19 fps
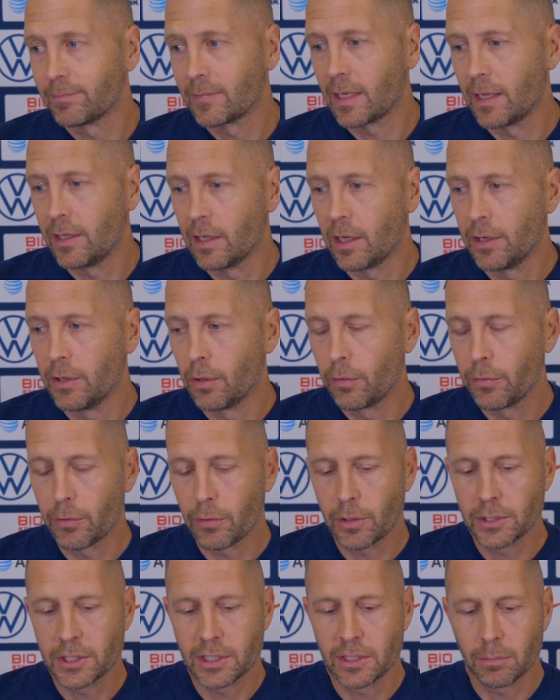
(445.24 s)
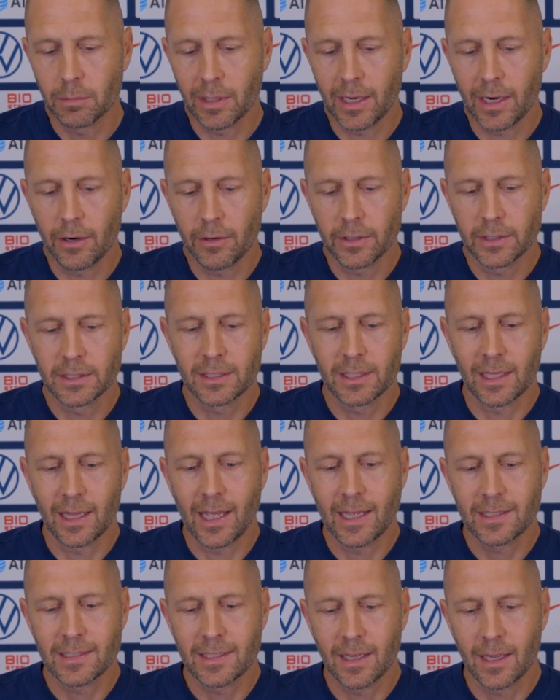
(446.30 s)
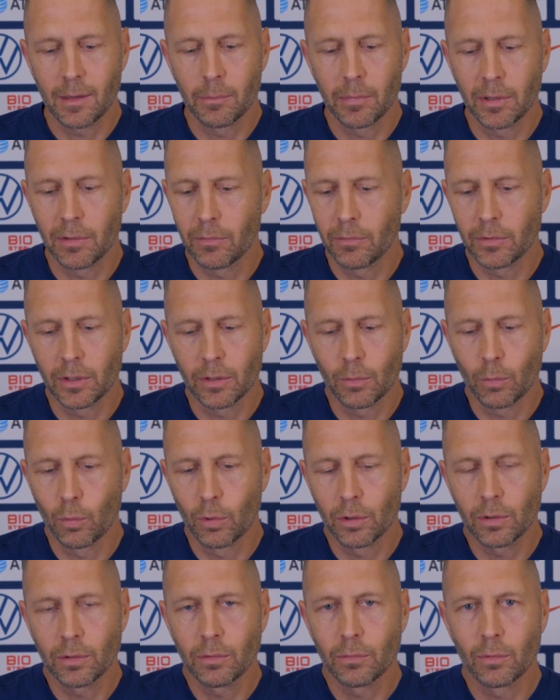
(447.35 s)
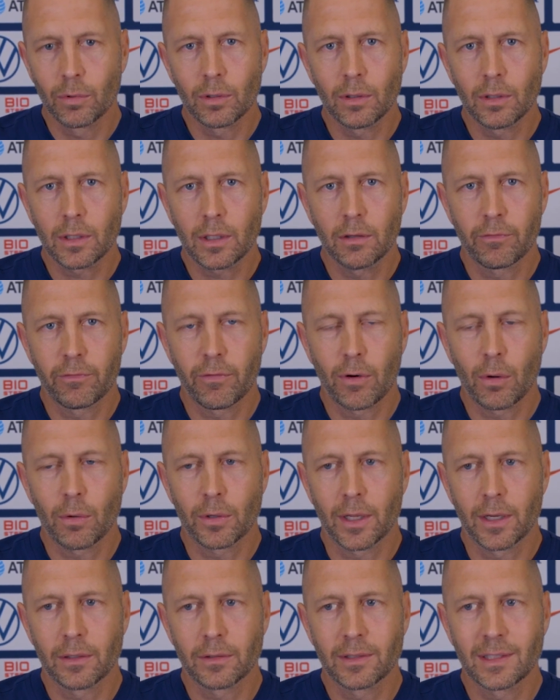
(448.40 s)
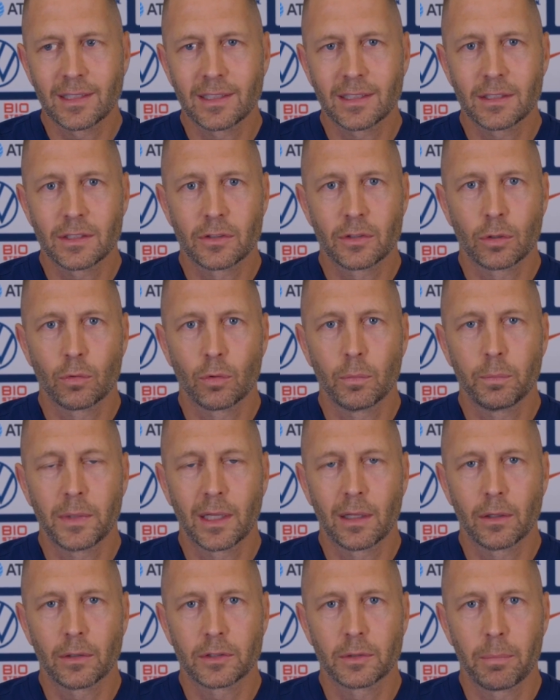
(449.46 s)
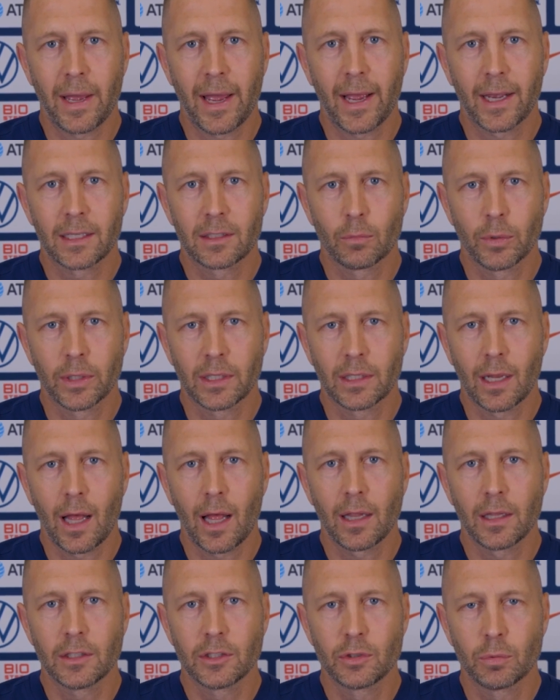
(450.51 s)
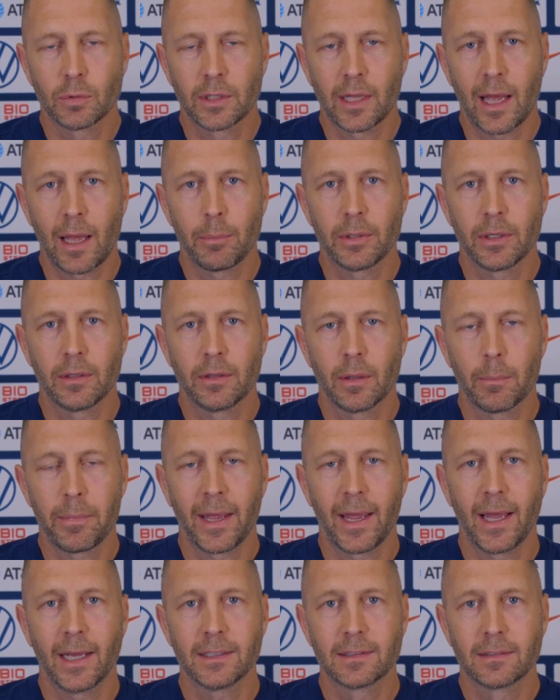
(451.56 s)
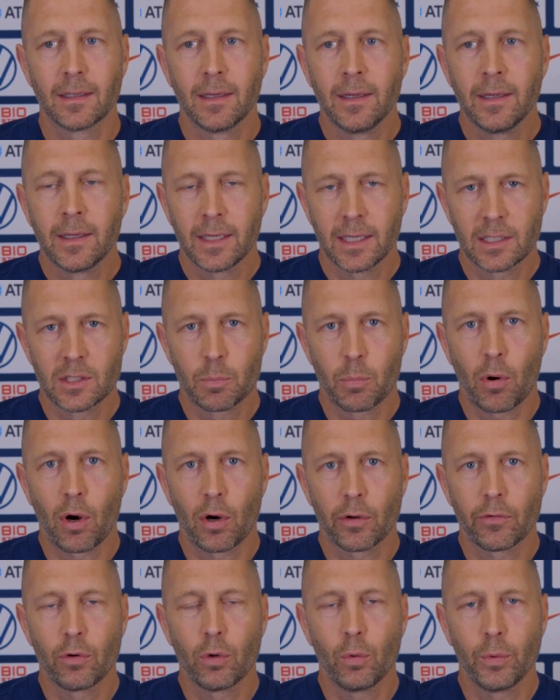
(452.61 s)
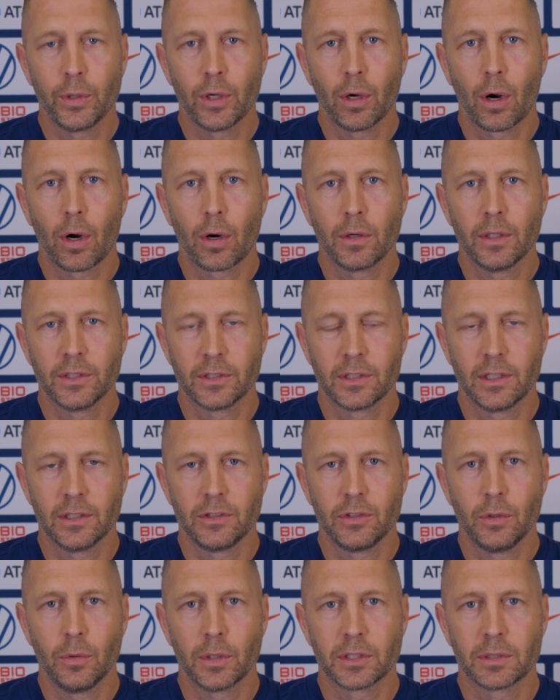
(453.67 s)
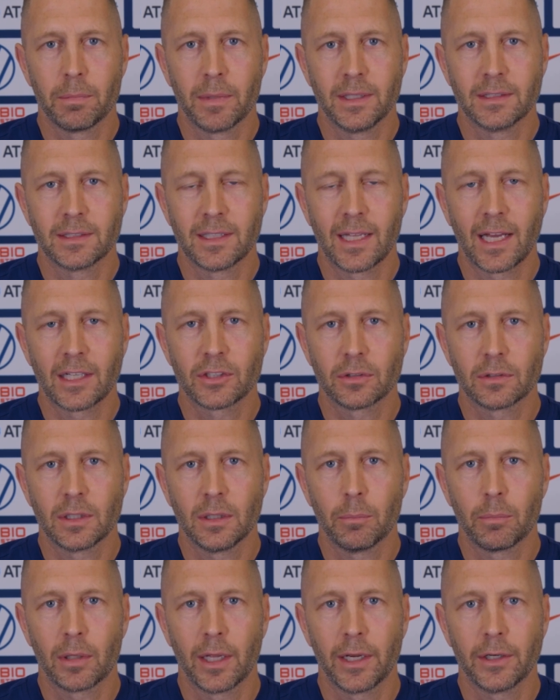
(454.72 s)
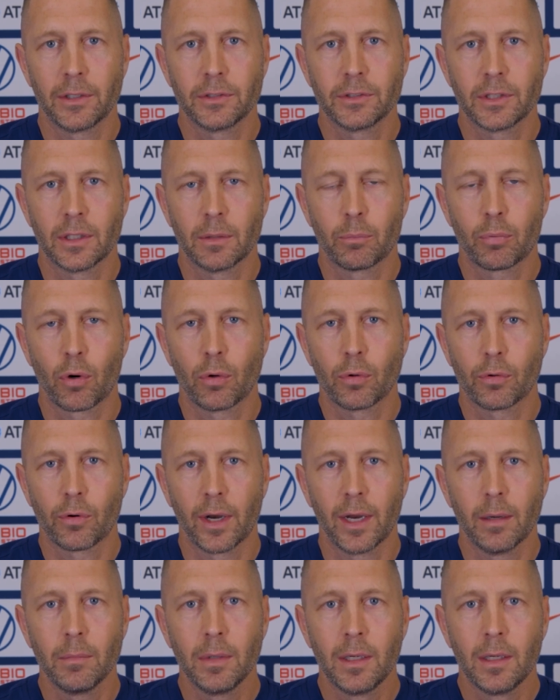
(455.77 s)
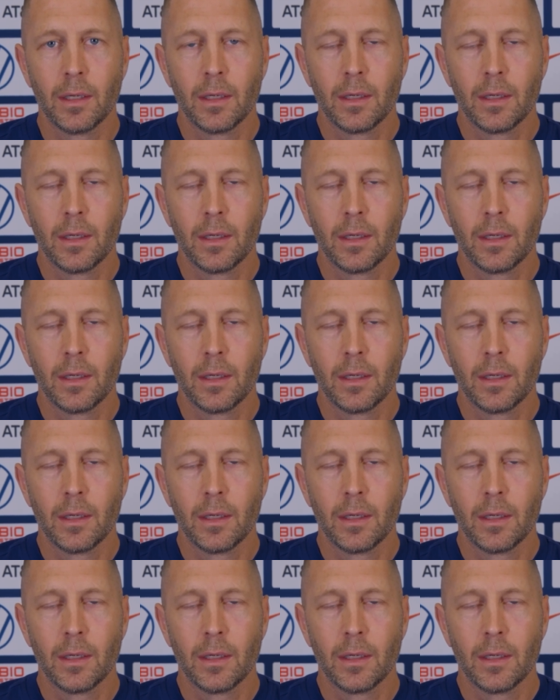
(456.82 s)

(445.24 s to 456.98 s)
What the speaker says: I know there are similarities to last time, but you know we're looking forward. I don't think this is a group that looks back. We acknowledge what happened in the past. It's part of who we are as U.S. men's national team players and program.